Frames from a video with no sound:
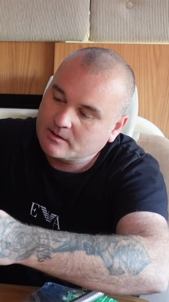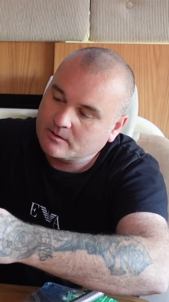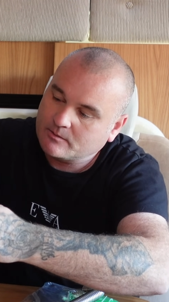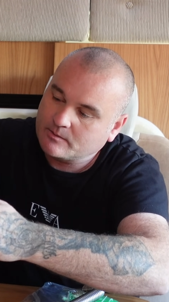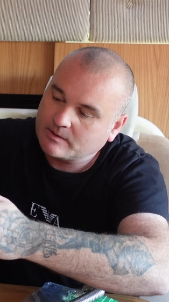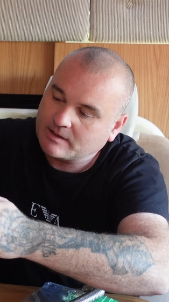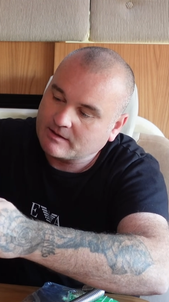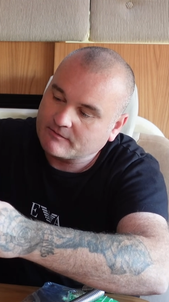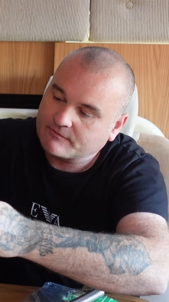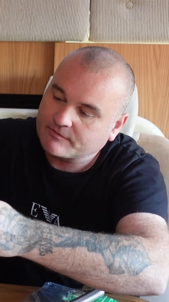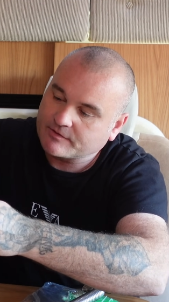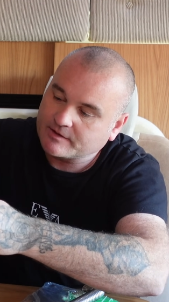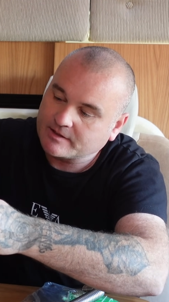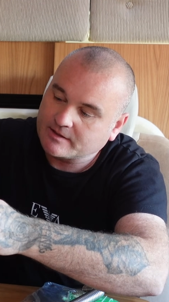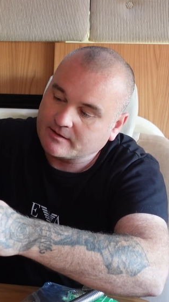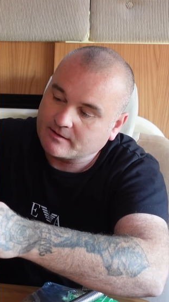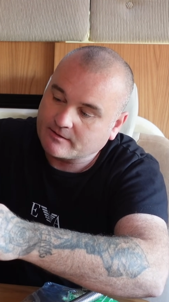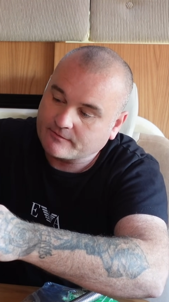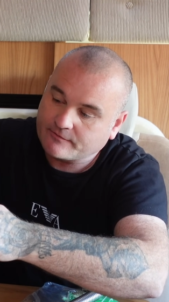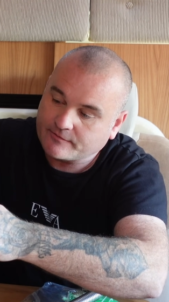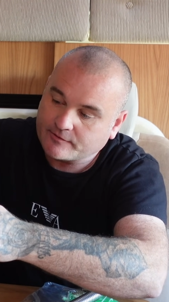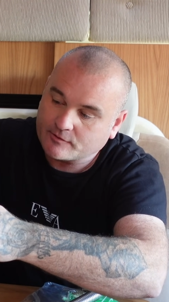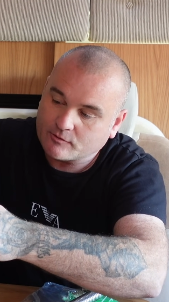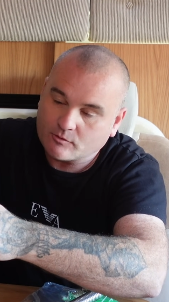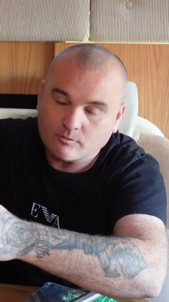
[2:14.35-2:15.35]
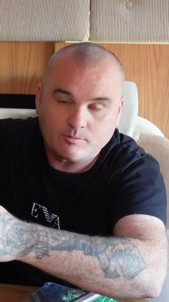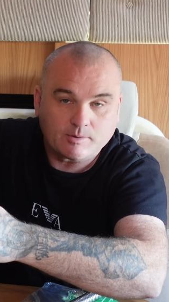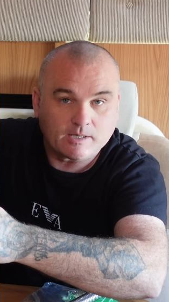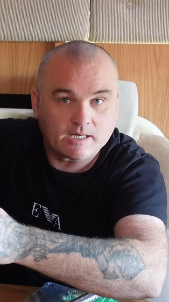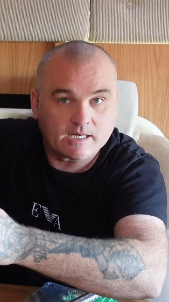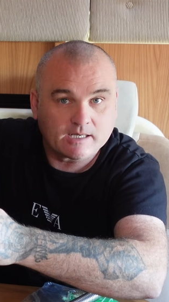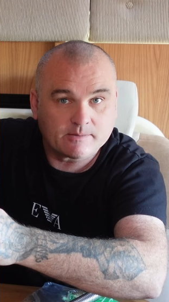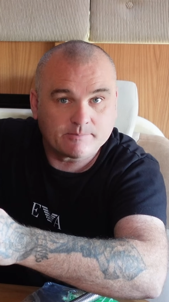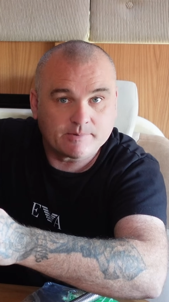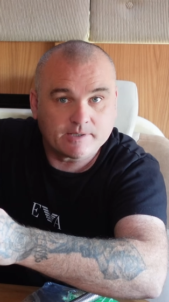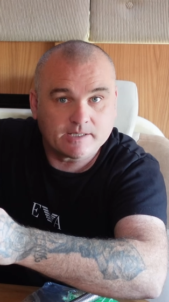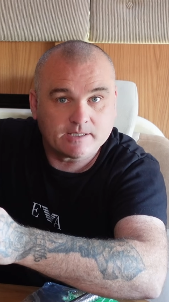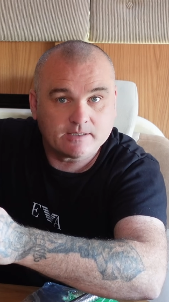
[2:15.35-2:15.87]
We have the fuel
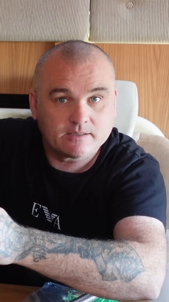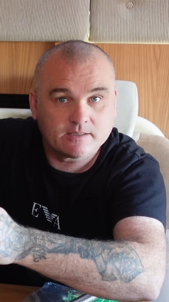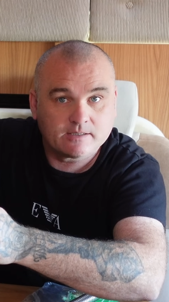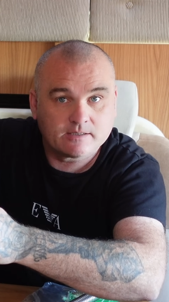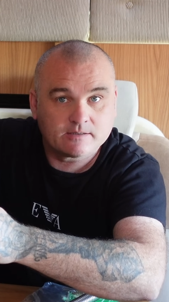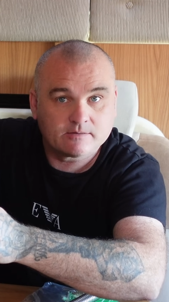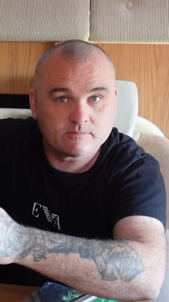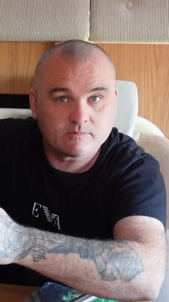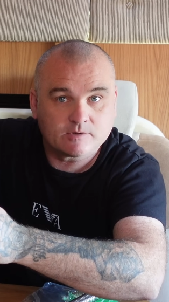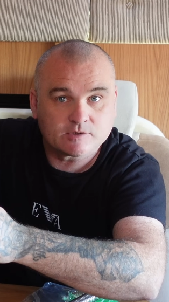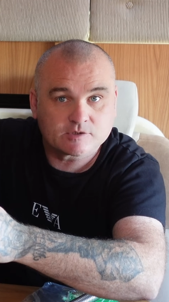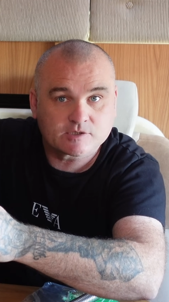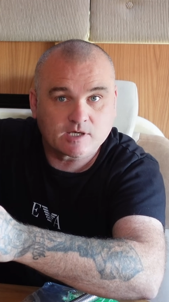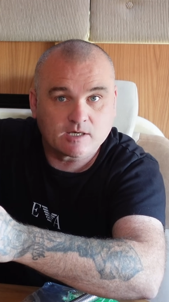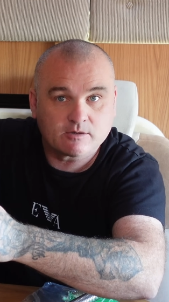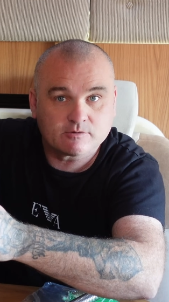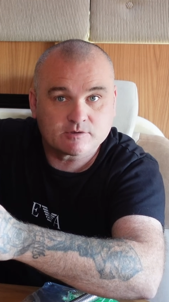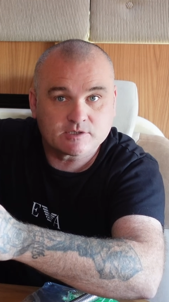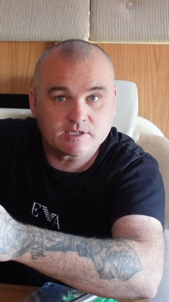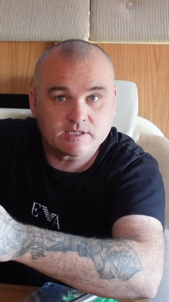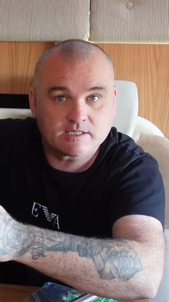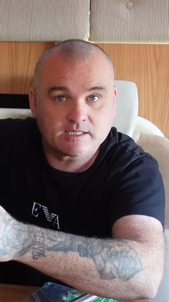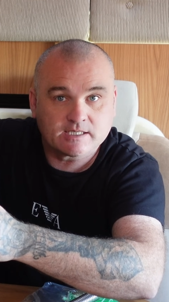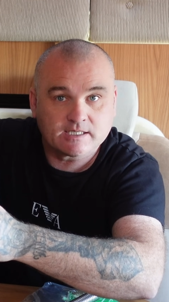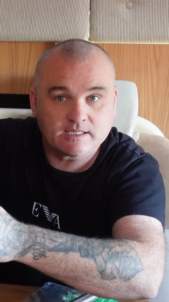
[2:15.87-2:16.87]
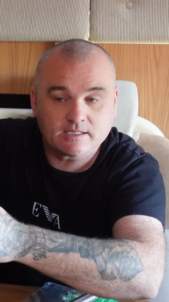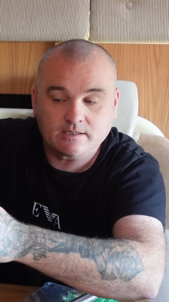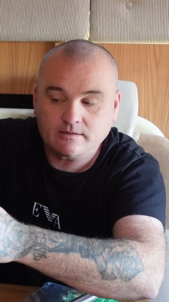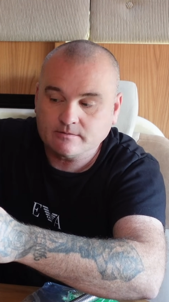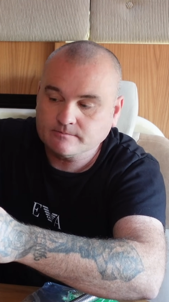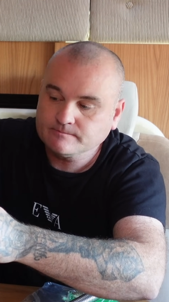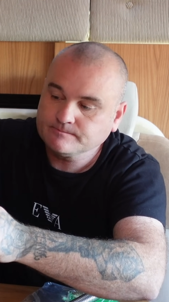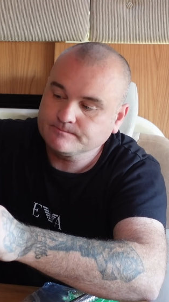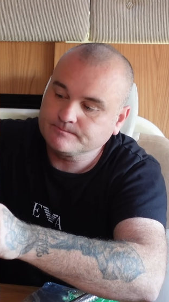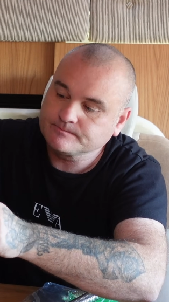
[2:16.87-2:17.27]
pipe in, which goes in here,